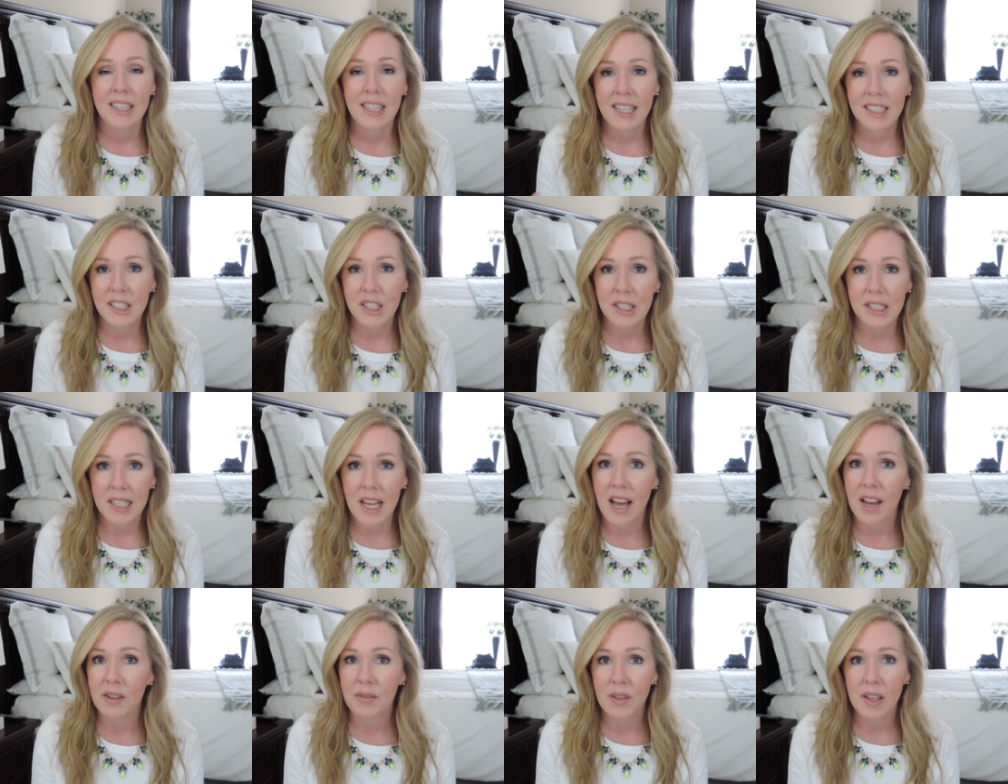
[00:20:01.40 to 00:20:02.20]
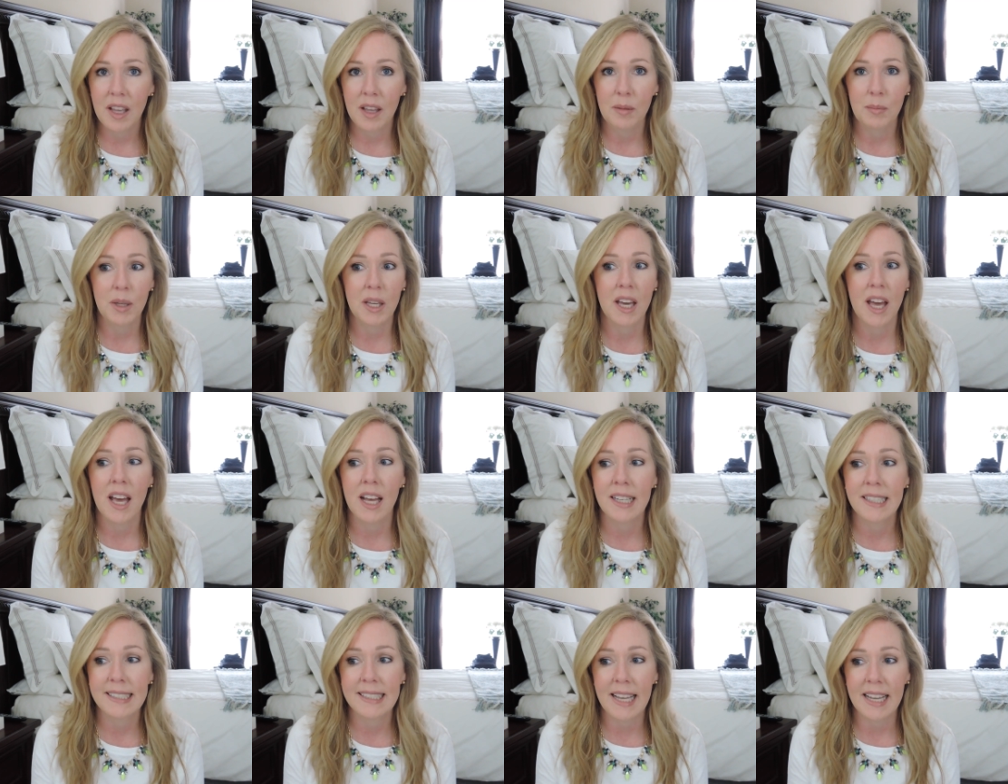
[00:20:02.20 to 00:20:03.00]
That's just kind of it
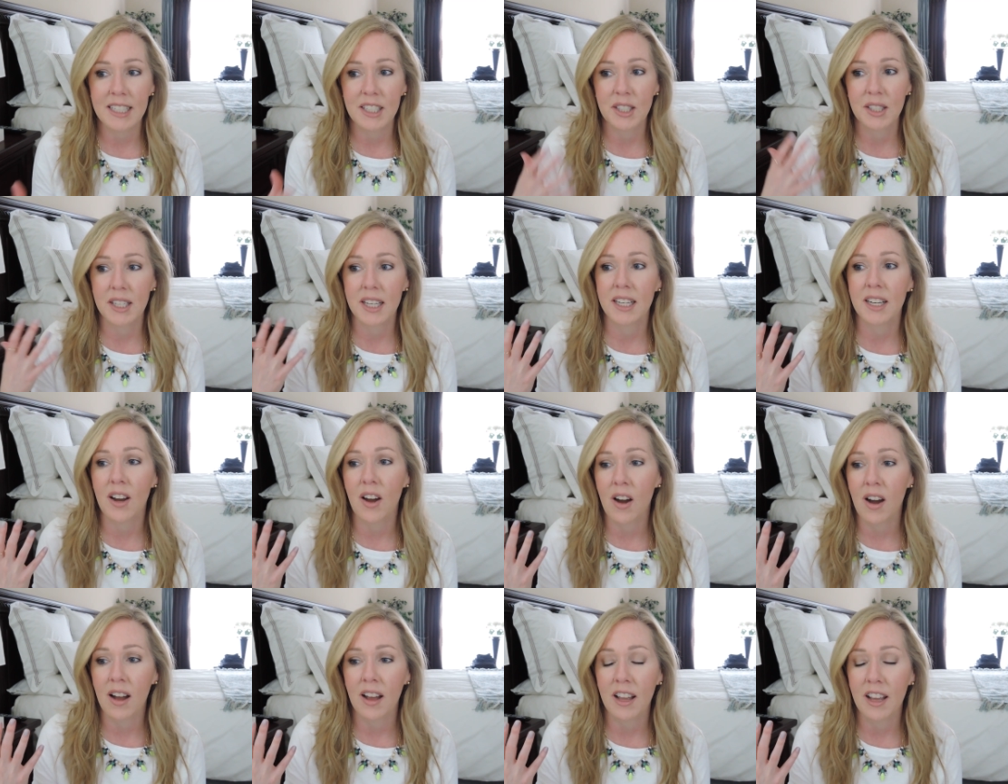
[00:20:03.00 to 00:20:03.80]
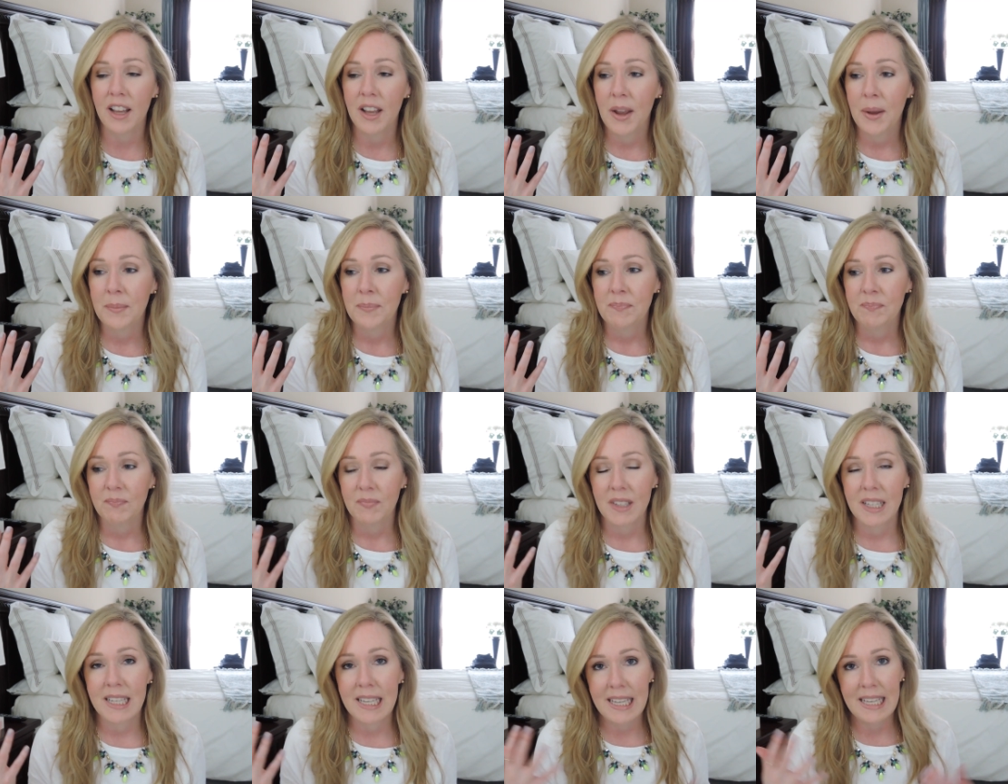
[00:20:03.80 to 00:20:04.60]
because I just cannot
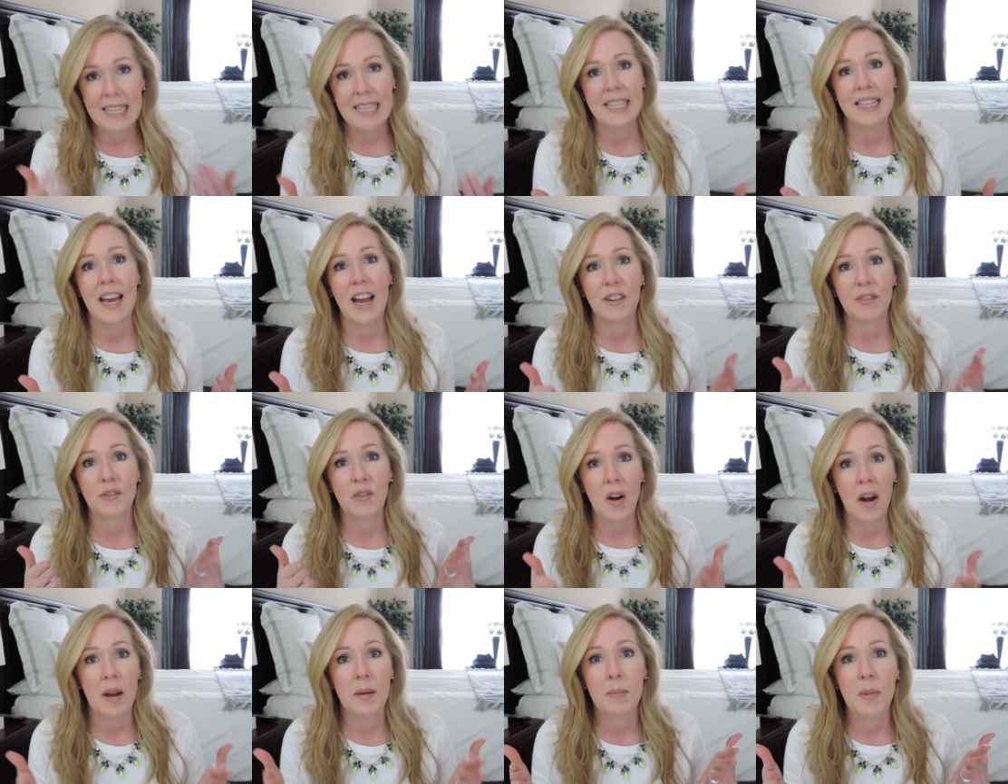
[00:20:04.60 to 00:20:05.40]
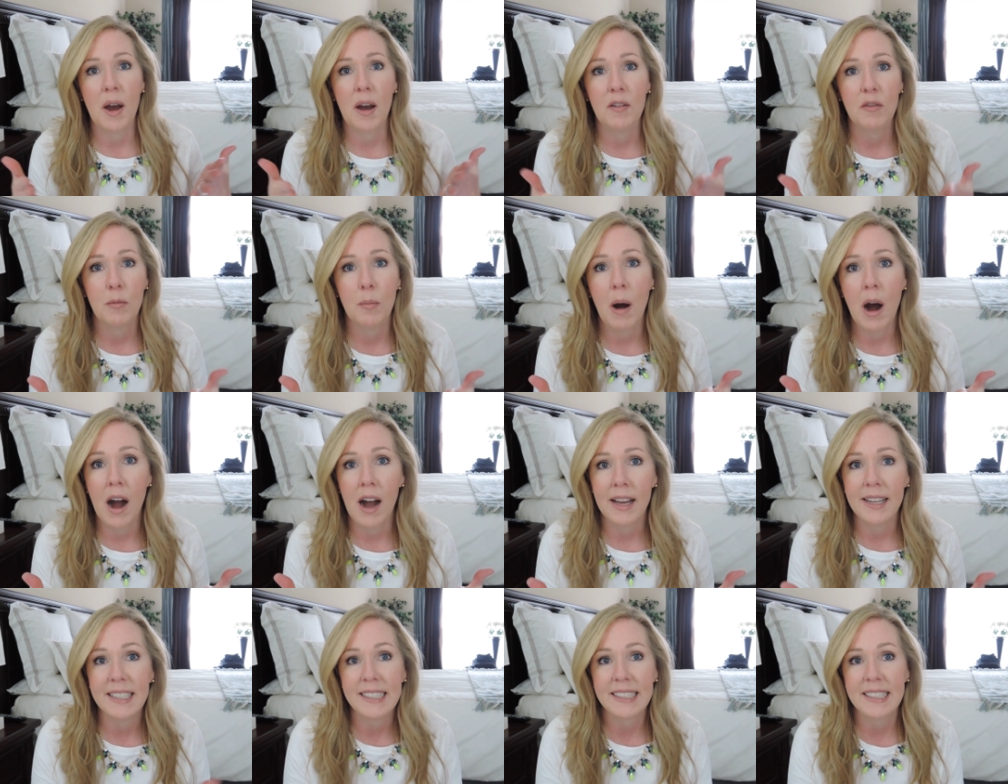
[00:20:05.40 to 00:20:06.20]
get in that frame of
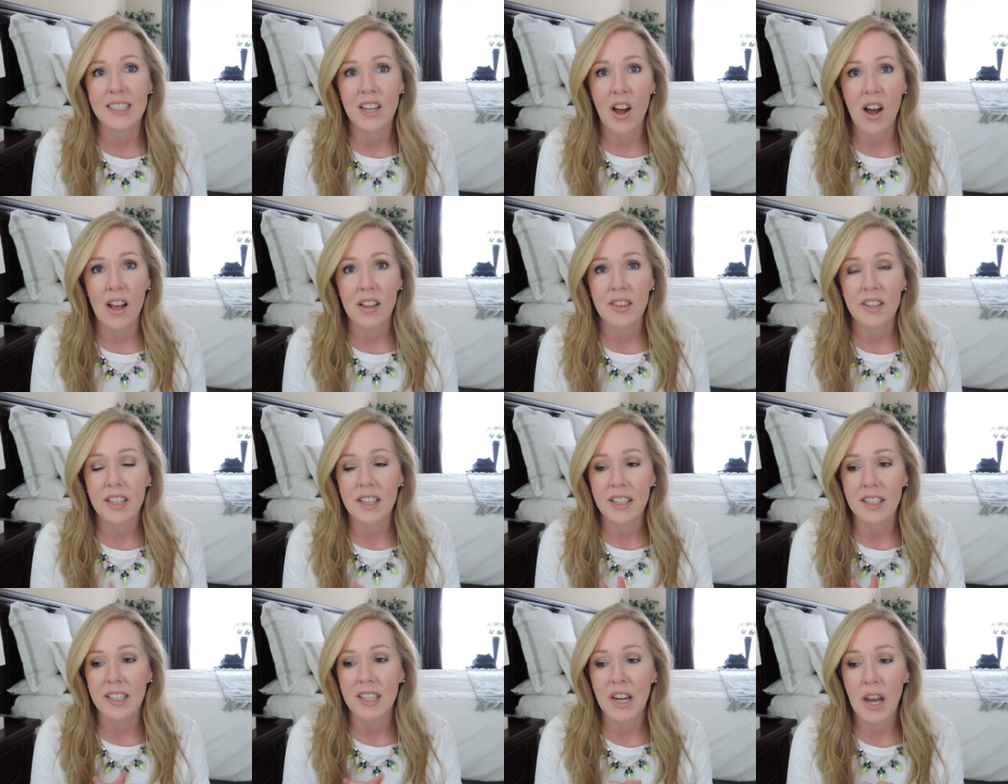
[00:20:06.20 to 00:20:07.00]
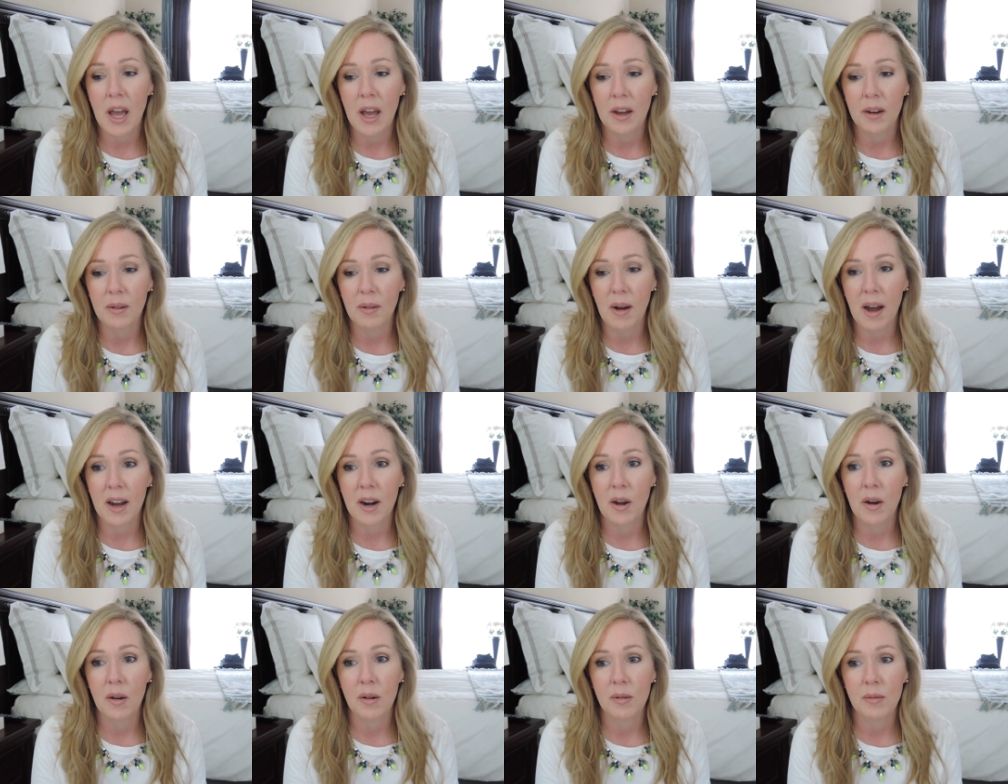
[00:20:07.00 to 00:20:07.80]
mind. It's not that, you know, I
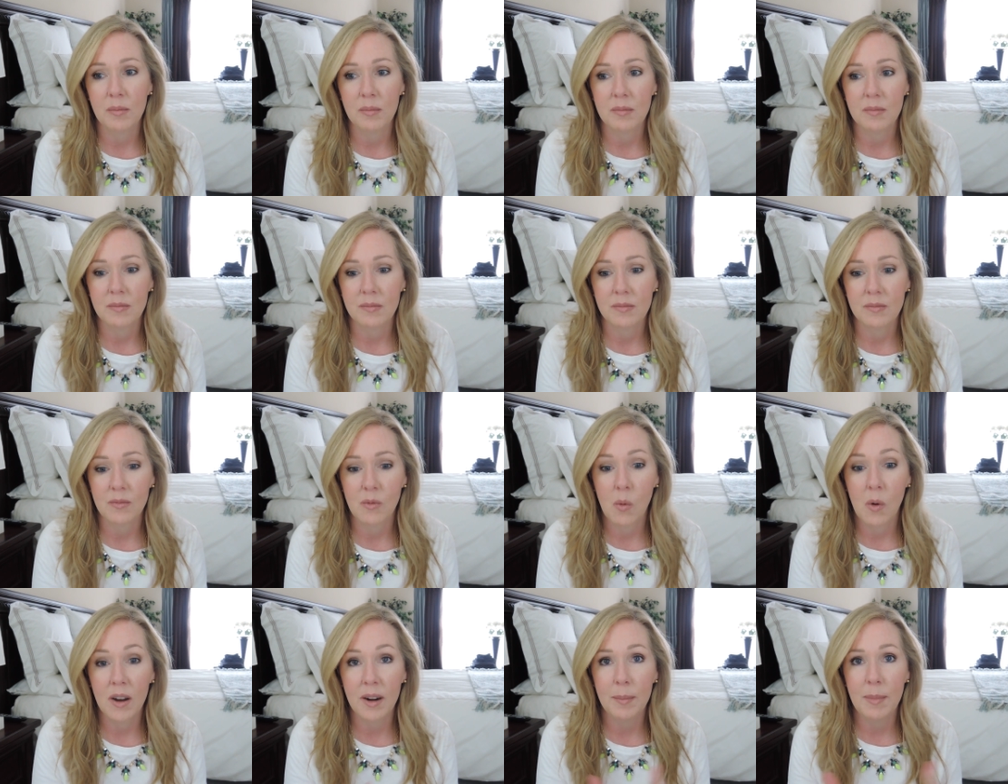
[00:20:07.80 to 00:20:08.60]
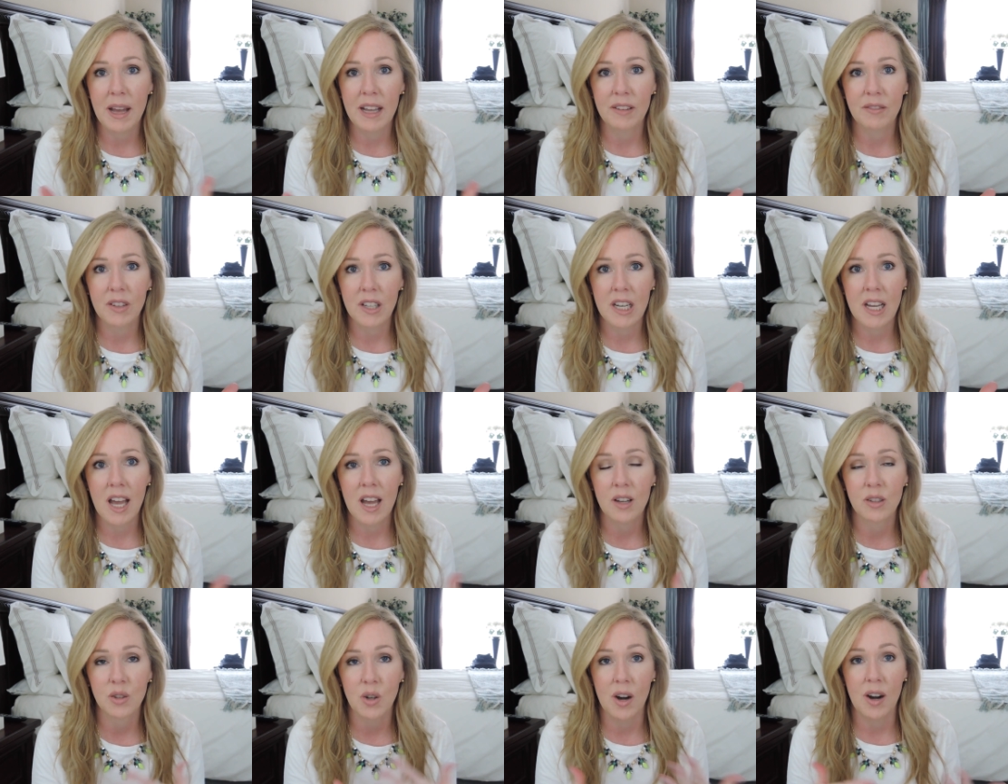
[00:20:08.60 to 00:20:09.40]
don't want to make
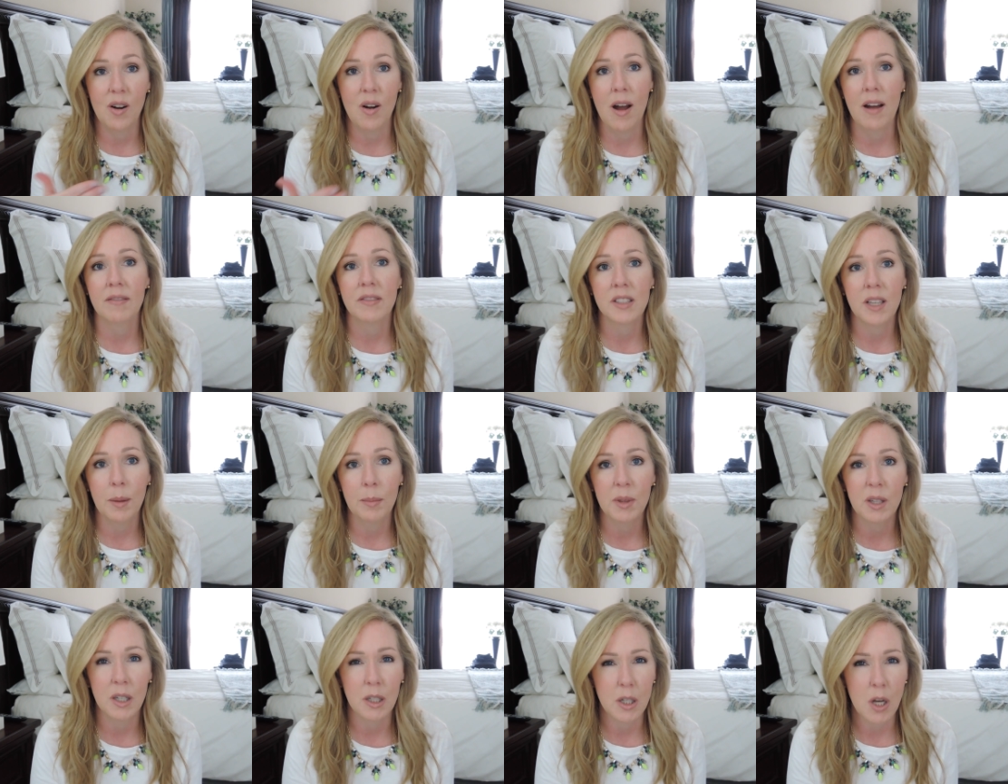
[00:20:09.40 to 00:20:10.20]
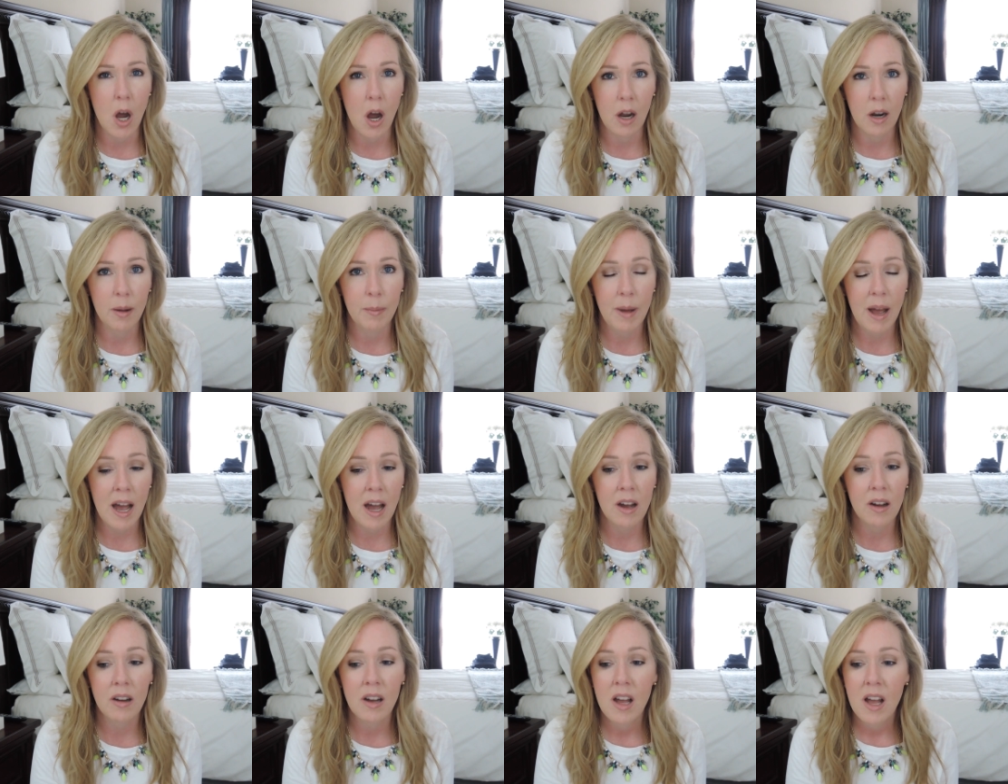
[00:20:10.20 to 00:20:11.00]
videos or I don't have something to talk
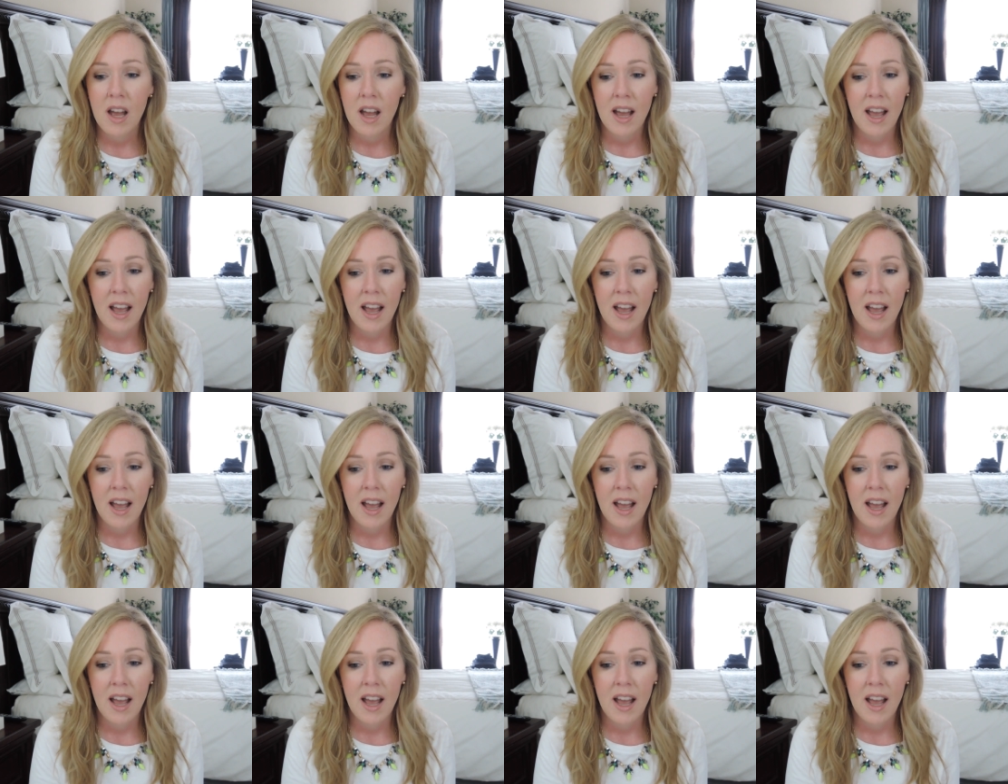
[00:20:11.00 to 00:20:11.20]
about.